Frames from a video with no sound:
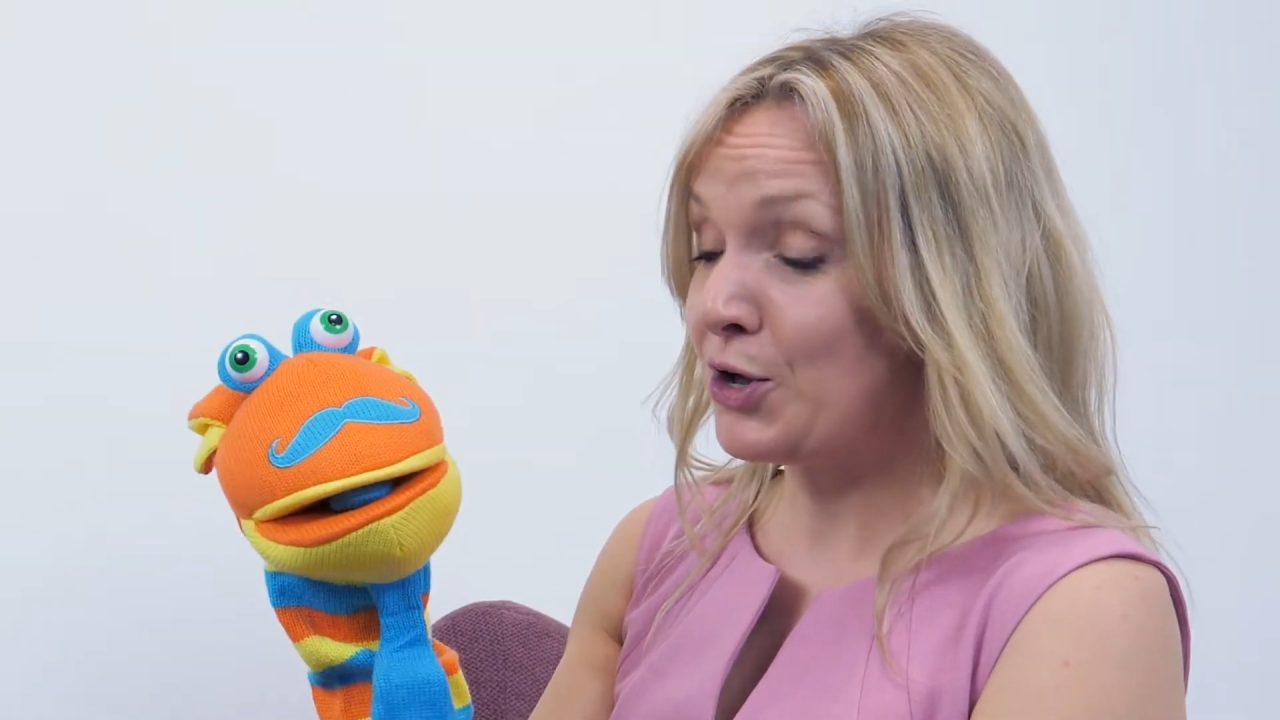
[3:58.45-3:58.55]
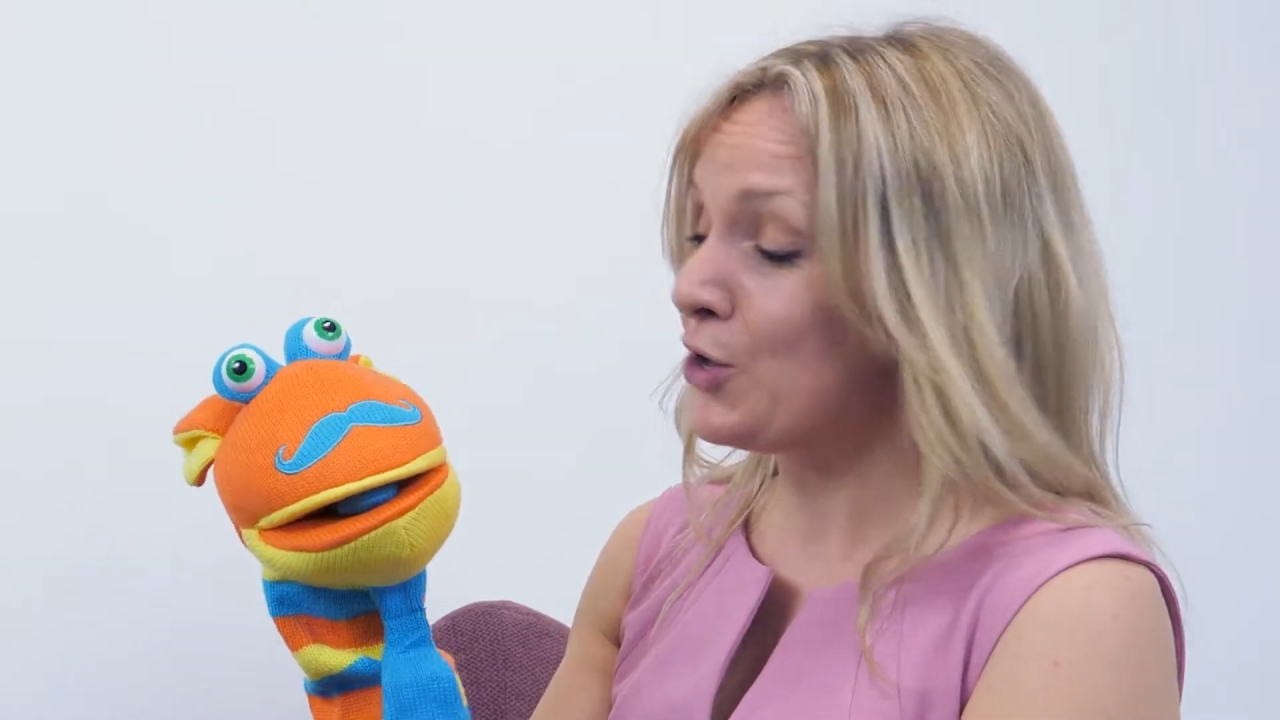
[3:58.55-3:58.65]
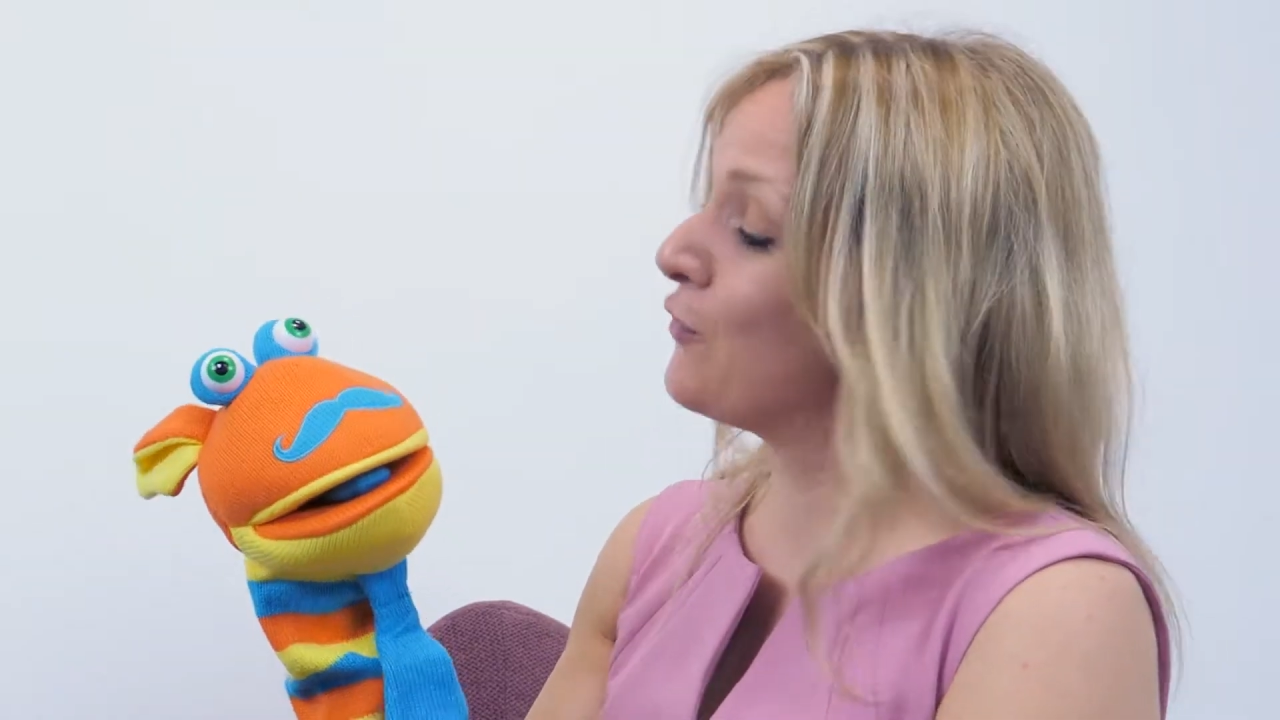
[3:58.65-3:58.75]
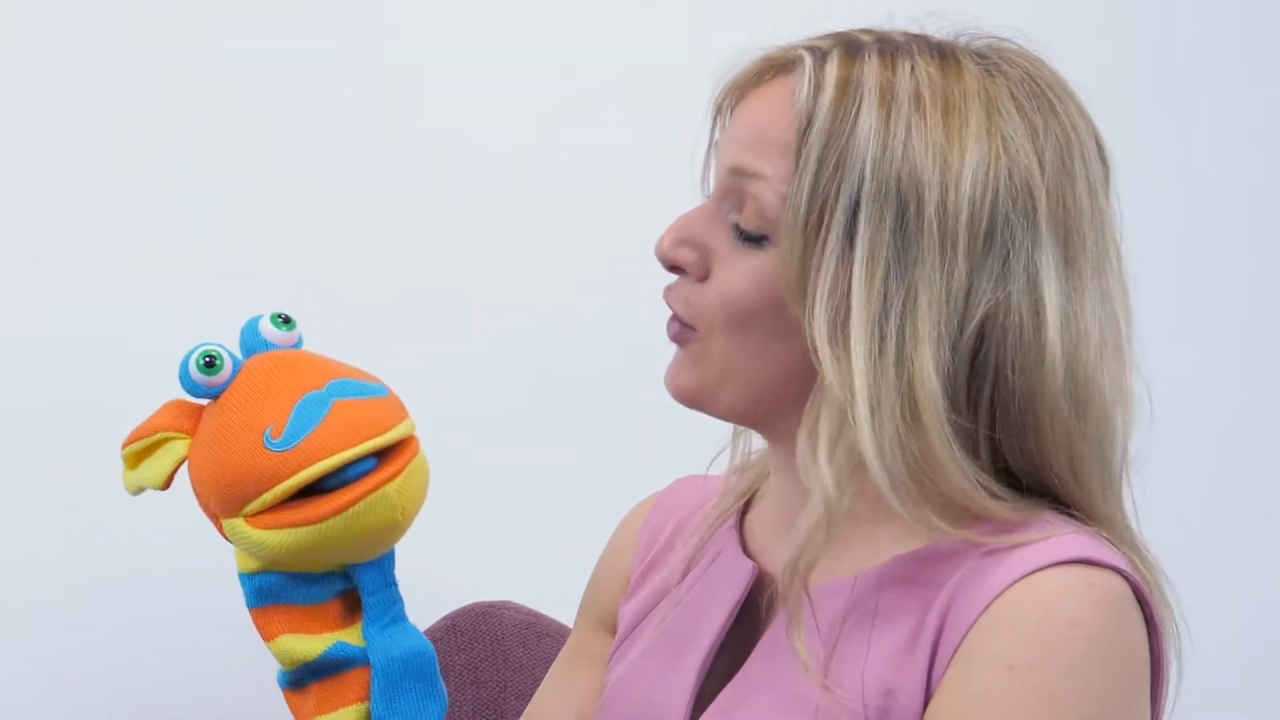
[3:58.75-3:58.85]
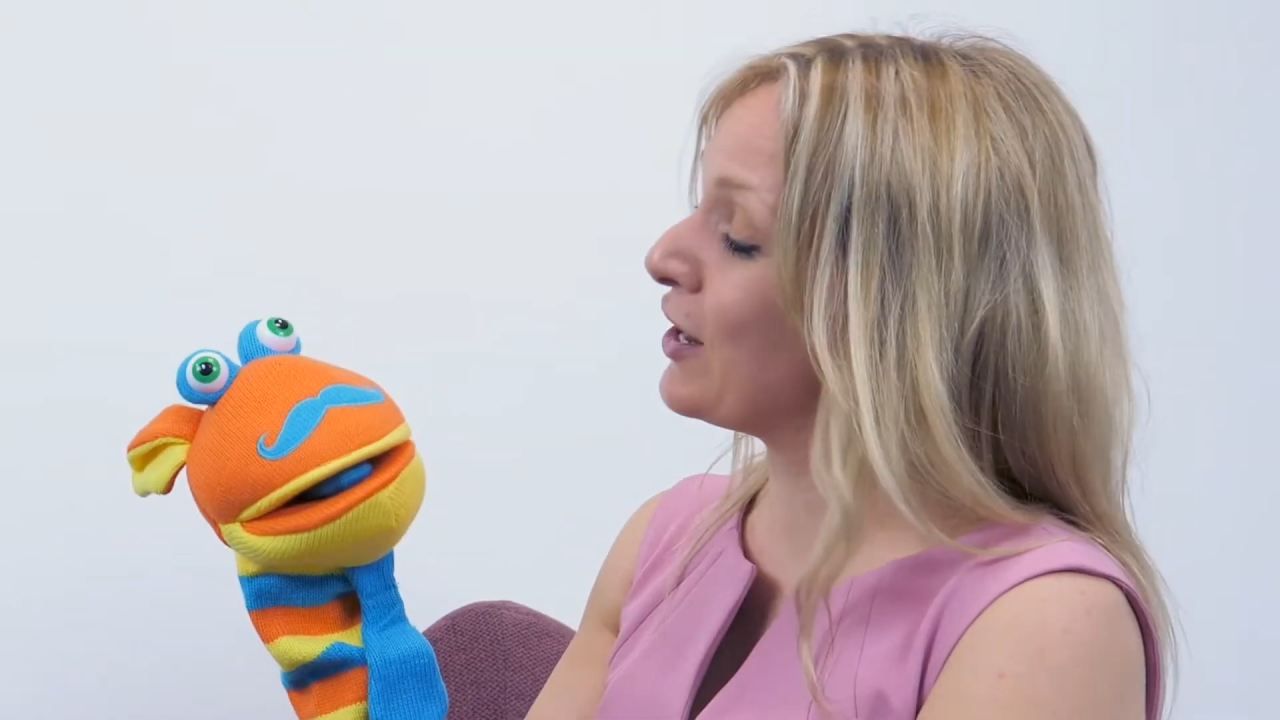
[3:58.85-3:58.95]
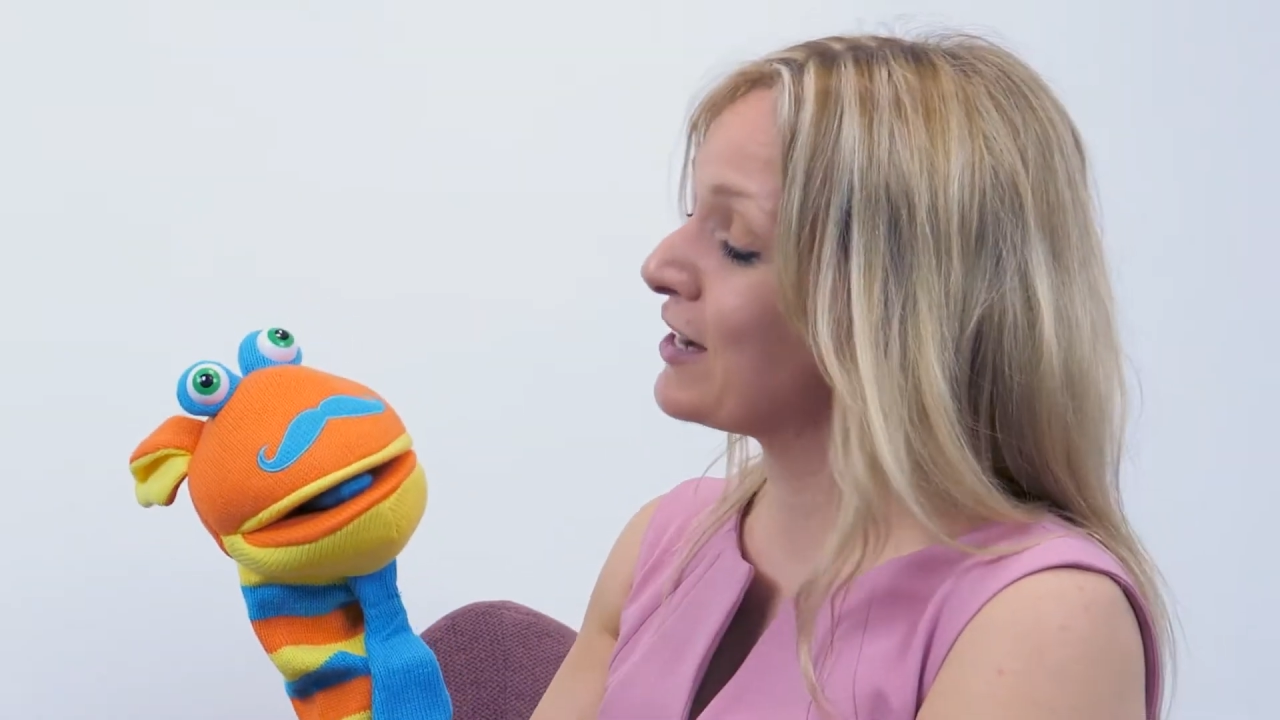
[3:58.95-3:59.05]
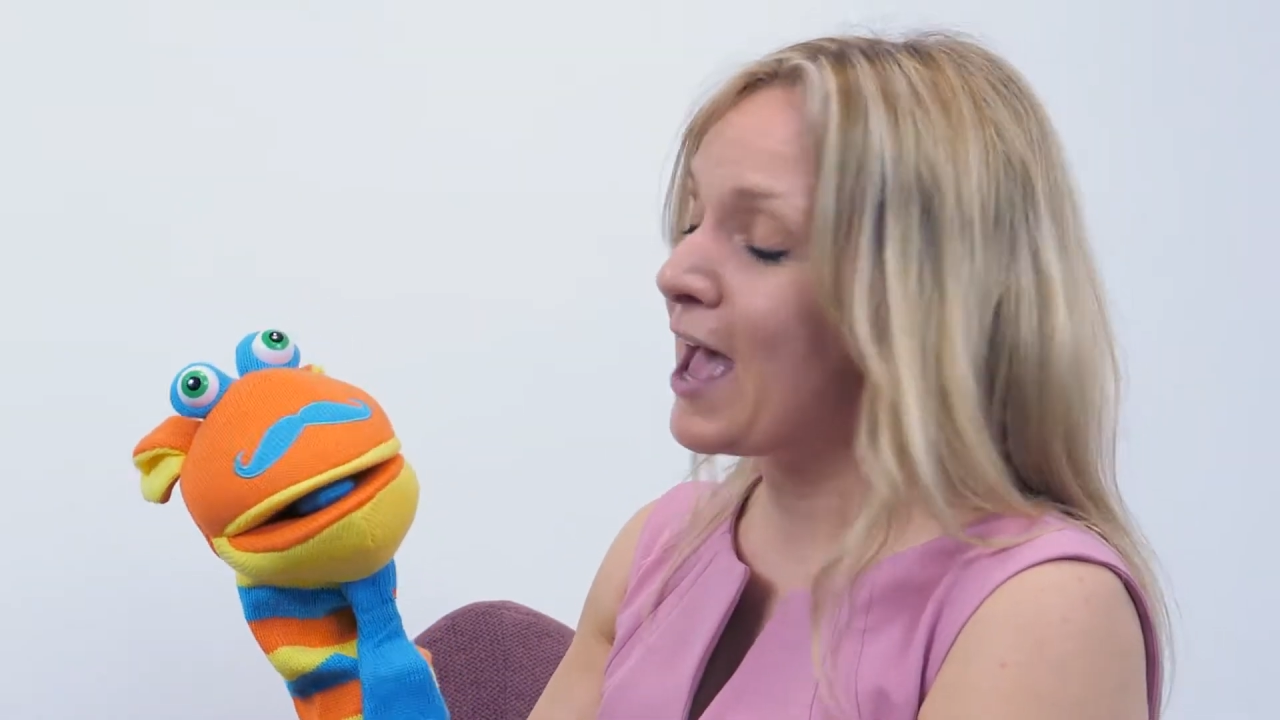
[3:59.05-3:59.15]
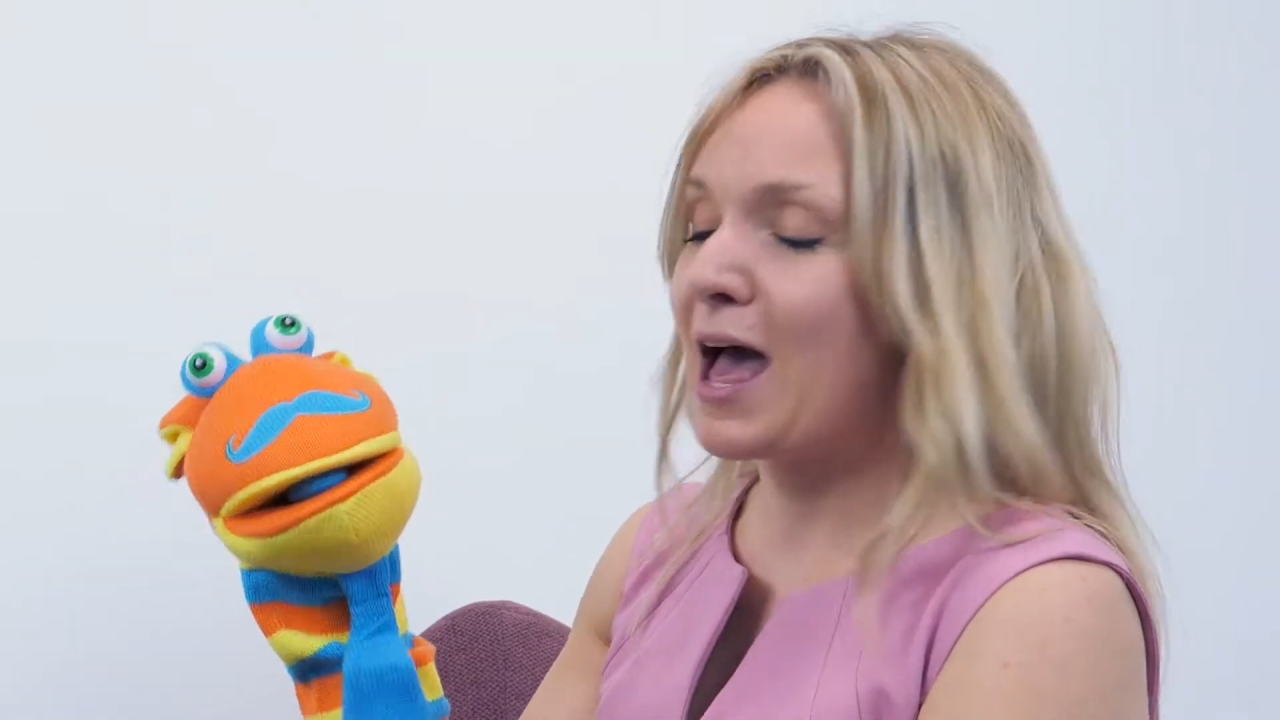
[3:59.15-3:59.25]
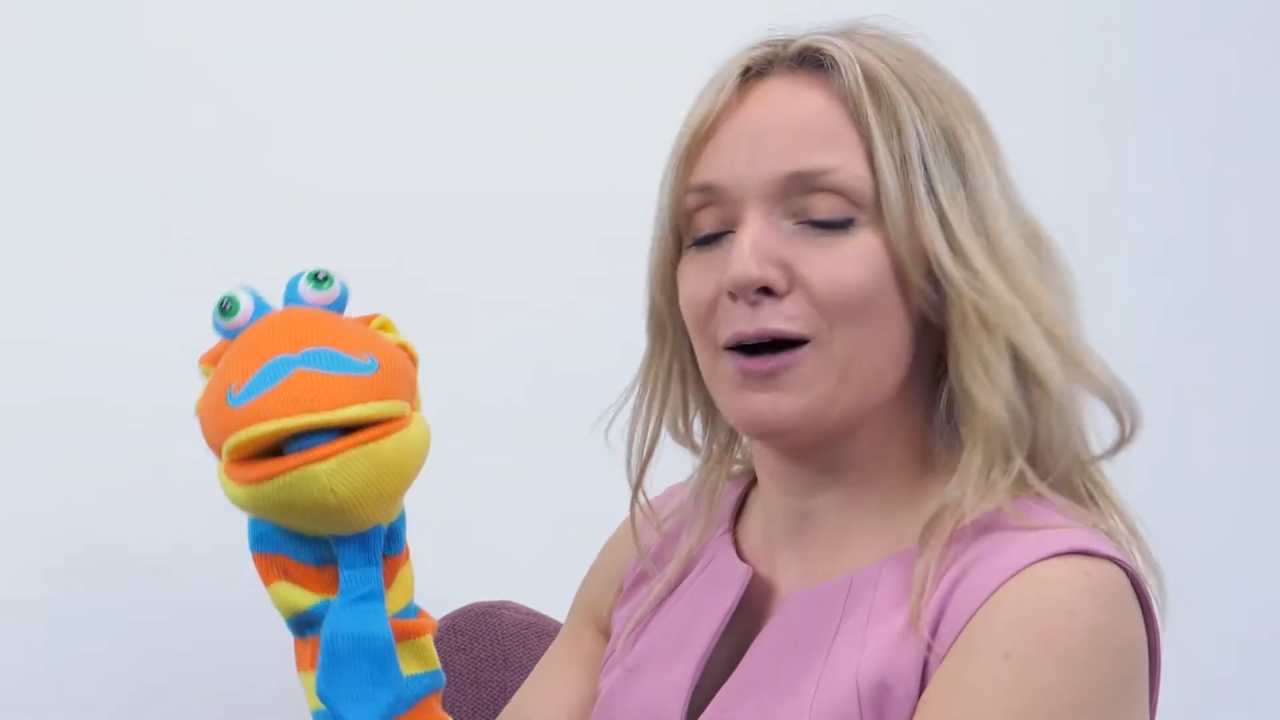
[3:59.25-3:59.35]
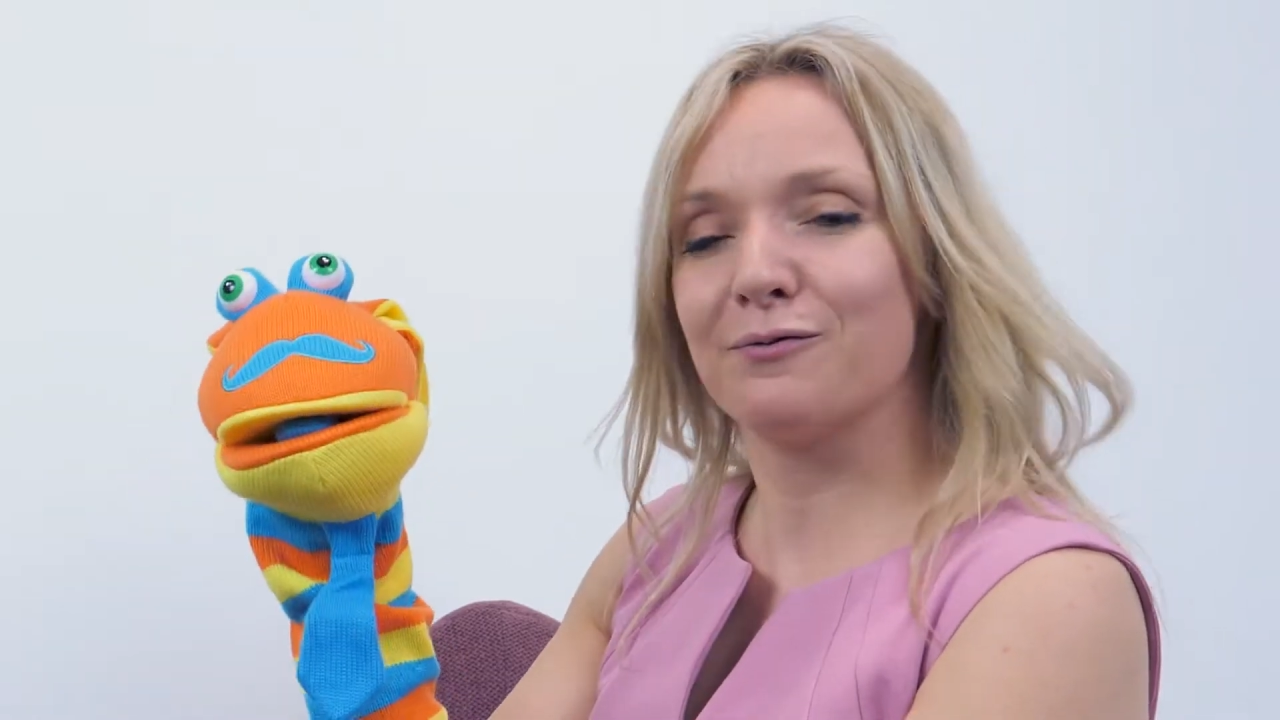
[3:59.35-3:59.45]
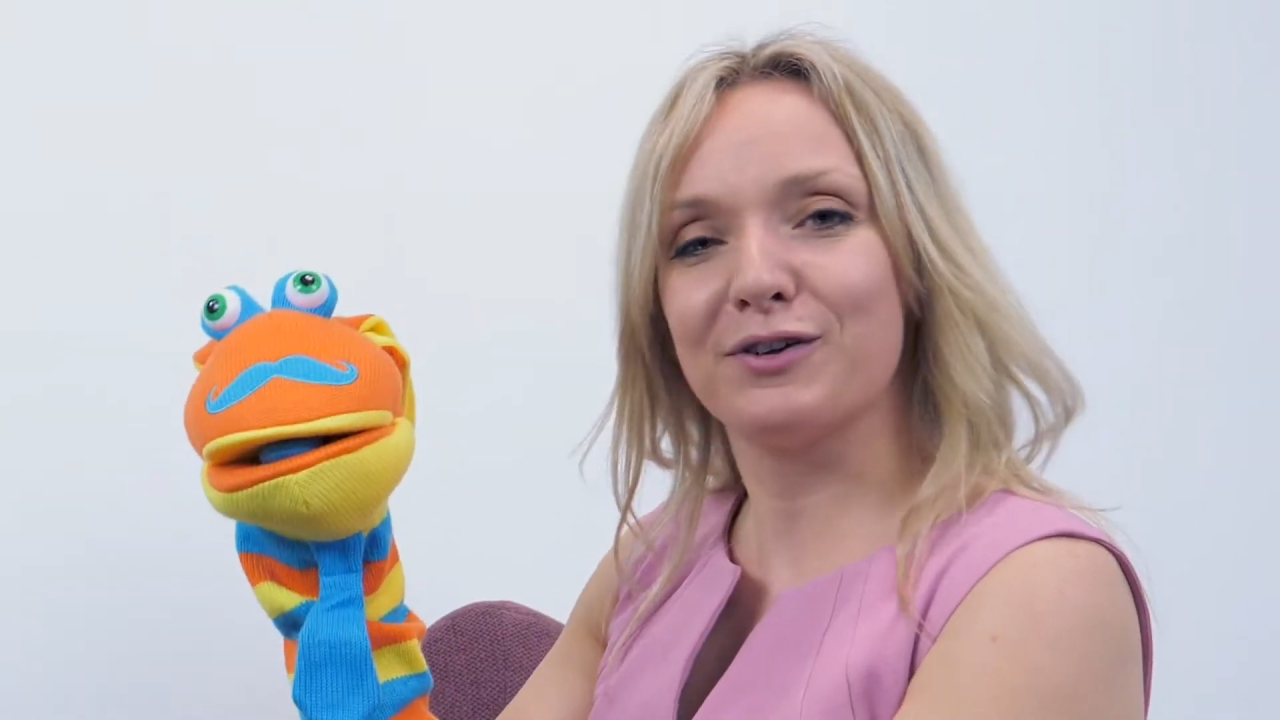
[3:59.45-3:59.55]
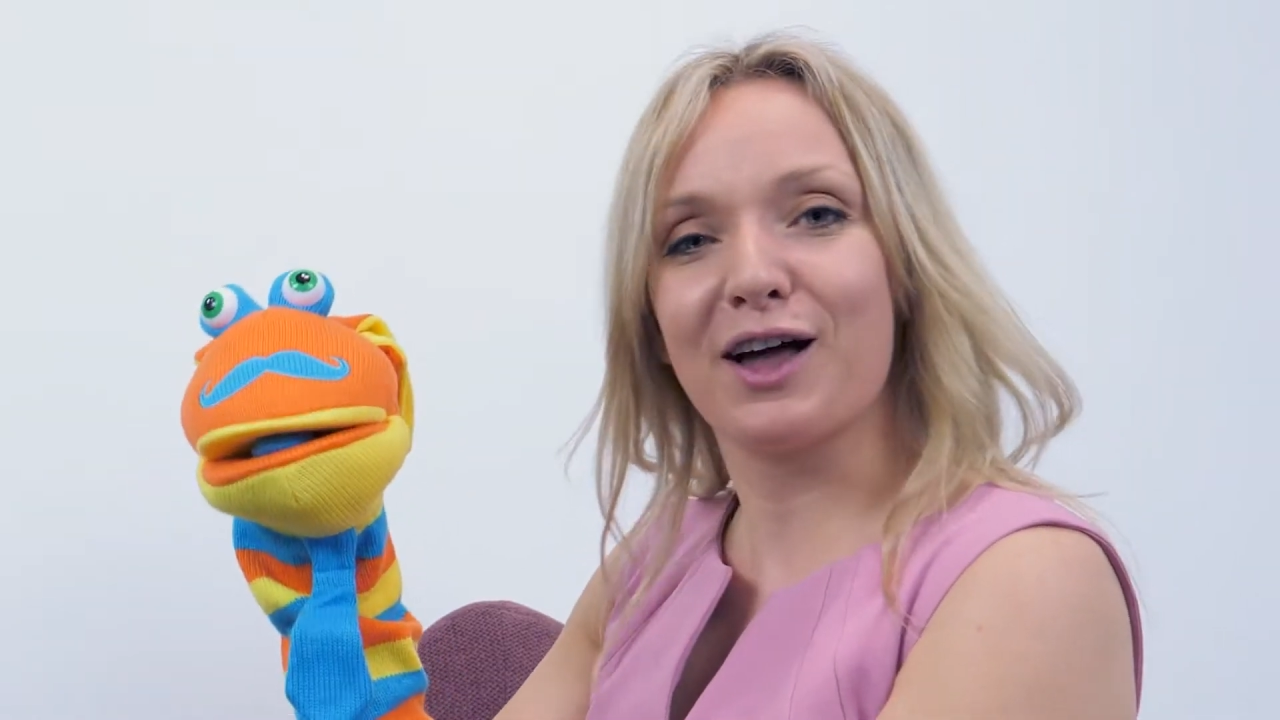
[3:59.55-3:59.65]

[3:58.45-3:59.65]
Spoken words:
you've got Helpful